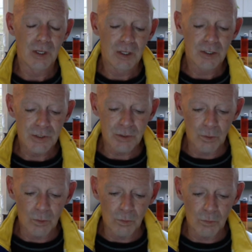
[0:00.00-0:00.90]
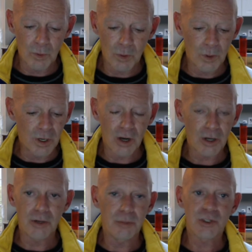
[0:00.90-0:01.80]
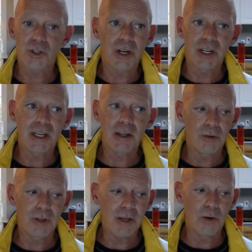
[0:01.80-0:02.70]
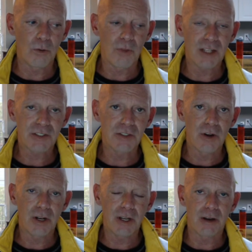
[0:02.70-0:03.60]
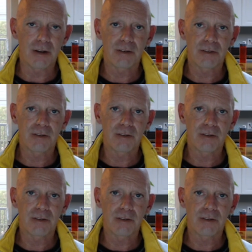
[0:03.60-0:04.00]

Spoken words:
So we're not going to be trying to kill ego, that's not it.